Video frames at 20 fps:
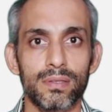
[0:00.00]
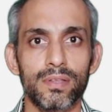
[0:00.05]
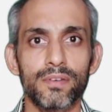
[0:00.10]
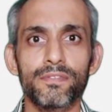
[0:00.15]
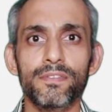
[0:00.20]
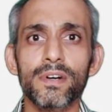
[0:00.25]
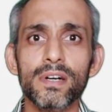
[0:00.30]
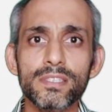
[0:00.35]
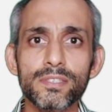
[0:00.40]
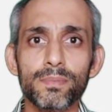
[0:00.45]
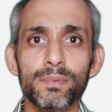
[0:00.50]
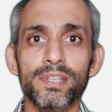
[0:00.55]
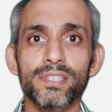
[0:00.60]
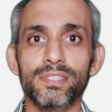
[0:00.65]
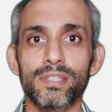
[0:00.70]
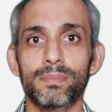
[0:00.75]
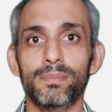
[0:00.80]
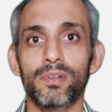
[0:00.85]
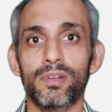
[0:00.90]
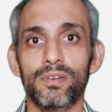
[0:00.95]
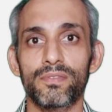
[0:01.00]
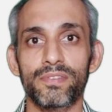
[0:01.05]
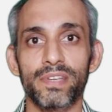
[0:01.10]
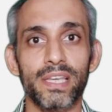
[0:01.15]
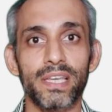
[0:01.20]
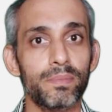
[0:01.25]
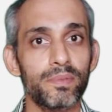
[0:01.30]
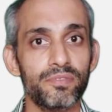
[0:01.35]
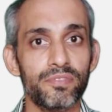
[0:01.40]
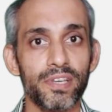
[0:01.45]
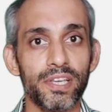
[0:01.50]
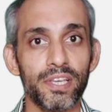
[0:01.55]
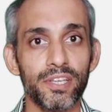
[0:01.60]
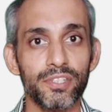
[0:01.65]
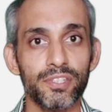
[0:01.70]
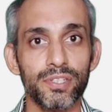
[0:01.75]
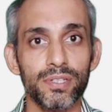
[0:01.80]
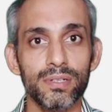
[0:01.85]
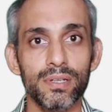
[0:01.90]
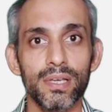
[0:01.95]
The first principle of
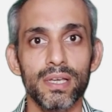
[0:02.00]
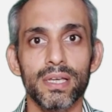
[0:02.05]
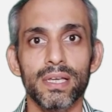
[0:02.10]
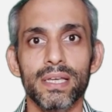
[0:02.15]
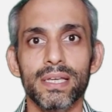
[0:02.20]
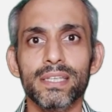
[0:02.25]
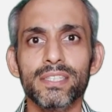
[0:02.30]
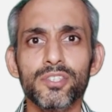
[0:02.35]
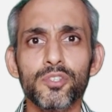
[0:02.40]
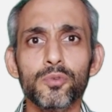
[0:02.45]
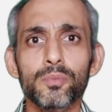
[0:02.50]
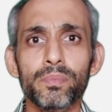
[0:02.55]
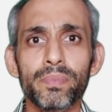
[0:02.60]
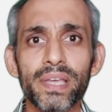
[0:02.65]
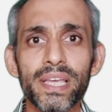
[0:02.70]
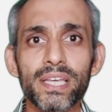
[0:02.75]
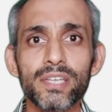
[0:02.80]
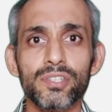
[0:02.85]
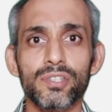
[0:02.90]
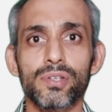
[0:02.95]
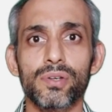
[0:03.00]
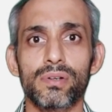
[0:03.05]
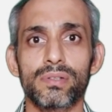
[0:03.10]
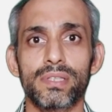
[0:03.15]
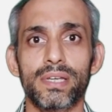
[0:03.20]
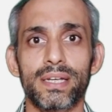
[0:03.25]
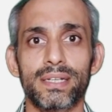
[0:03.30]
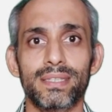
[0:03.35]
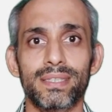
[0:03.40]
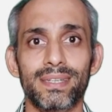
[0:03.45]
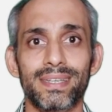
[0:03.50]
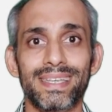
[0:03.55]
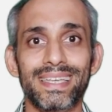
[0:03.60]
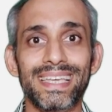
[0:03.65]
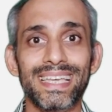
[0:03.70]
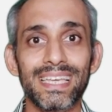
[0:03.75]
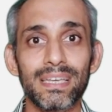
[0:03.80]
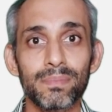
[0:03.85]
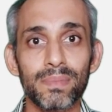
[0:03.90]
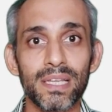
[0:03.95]
gamification is to make sure that the
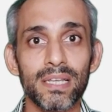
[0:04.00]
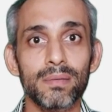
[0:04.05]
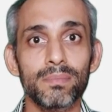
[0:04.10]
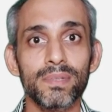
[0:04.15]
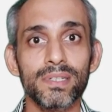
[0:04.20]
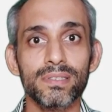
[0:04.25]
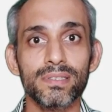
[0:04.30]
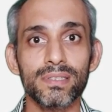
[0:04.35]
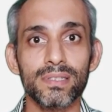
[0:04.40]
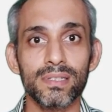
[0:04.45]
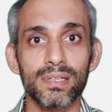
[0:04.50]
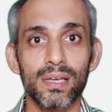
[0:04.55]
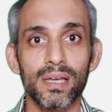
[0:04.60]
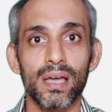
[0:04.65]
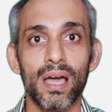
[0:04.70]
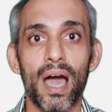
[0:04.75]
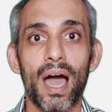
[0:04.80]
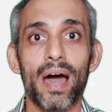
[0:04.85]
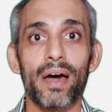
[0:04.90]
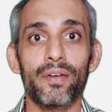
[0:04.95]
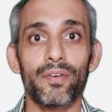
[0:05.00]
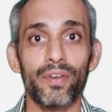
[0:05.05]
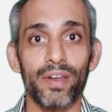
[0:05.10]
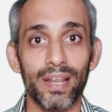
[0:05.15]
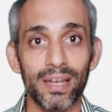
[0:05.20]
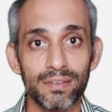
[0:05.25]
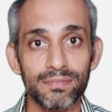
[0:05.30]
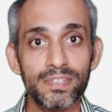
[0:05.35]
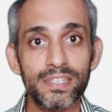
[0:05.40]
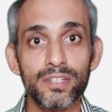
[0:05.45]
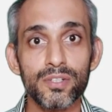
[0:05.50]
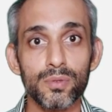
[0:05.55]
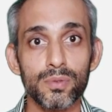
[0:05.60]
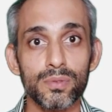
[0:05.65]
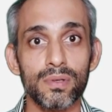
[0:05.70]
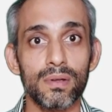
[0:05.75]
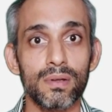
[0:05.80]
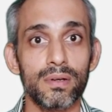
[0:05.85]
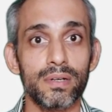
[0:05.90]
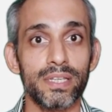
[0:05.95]
game elements are relevant to
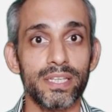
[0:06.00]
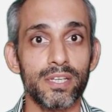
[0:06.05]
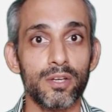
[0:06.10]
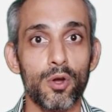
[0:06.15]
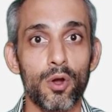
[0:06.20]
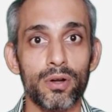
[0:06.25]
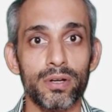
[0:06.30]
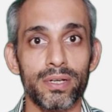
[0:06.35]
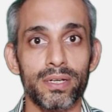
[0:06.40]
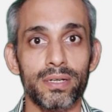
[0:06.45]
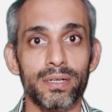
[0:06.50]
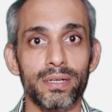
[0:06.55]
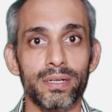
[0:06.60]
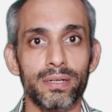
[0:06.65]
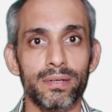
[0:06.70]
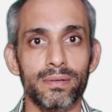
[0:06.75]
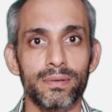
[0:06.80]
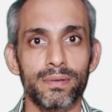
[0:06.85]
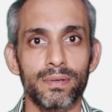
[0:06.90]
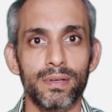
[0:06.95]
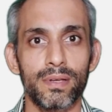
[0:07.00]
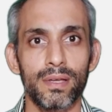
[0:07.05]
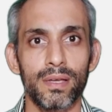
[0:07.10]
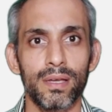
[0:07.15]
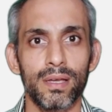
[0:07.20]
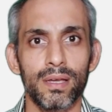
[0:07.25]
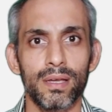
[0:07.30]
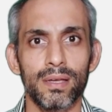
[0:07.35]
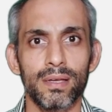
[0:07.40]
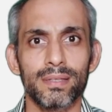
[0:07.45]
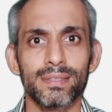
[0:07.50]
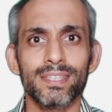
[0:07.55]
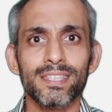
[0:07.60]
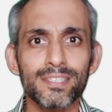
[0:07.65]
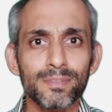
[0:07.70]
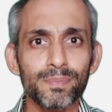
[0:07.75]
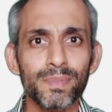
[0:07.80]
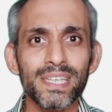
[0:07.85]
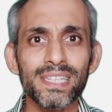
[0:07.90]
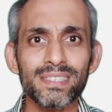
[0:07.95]
the learning content.
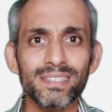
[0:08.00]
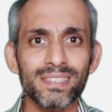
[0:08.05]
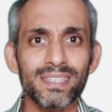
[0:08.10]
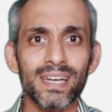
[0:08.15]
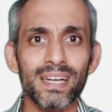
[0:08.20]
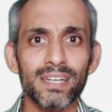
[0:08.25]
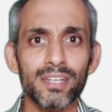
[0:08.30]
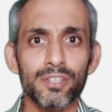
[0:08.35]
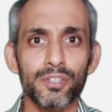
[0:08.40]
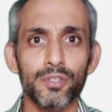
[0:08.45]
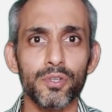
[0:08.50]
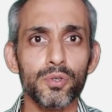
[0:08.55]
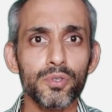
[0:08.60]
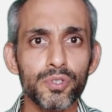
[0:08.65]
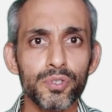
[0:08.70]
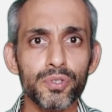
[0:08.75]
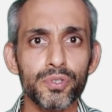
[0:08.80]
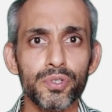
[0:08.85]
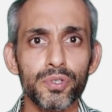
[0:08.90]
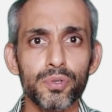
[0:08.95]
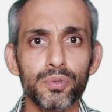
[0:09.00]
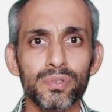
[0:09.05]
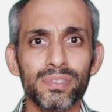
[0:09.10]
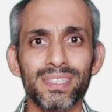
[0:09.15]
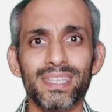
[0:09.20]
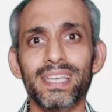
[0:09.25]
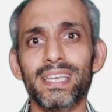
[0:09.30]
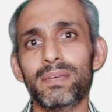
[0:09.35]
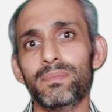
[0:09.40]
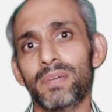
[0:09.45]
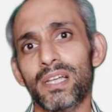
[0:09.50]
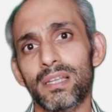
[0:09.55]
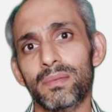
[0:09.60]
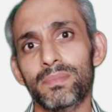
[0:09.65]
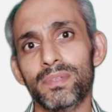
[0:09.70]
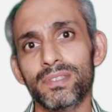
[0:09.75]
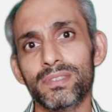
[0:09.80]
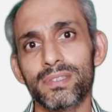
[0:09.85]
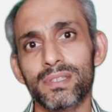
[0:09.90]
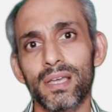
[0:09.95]
This means that you should use game
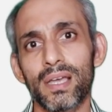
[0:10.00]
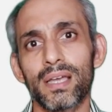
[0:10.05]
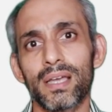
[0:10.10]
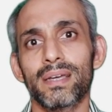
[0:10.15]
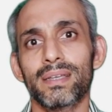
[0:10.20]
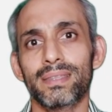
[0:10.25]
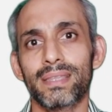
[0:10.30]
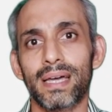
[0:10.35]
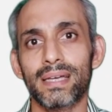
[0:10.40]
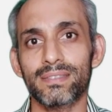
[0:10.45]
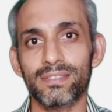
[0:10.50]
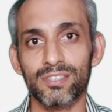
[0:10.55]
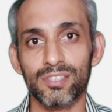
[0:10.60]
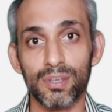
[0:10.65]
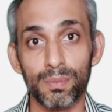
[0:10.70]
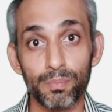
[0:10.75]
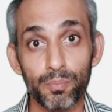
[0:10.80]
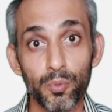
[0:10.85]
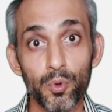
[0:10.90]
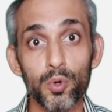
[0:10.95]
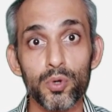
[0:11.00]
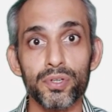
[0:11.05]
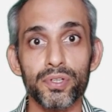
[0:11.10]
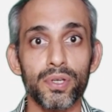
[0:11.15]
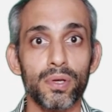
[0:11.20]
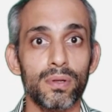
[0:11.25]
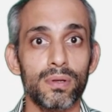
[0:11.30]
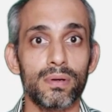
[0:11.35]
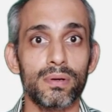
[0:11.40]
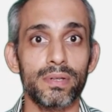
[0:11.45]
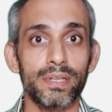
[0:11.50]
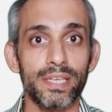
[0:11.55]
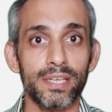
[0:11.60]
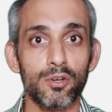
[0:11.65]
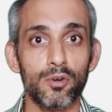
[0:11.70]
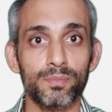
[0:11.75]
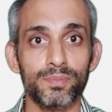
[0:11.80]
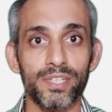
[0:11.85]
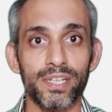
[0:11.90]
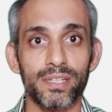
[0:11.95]
elements that support your
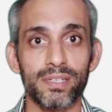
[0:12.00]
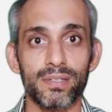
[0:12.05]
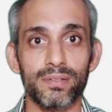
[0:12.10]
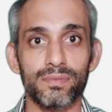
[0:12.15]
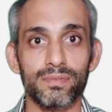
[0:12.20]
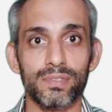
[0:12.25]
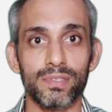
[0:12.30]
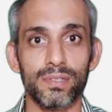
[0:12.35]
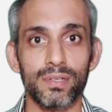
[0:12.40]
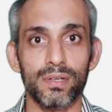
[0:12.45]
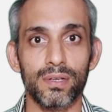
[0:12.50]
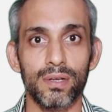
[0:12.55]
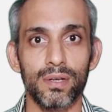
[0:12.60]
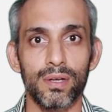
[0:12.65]
learning objectives.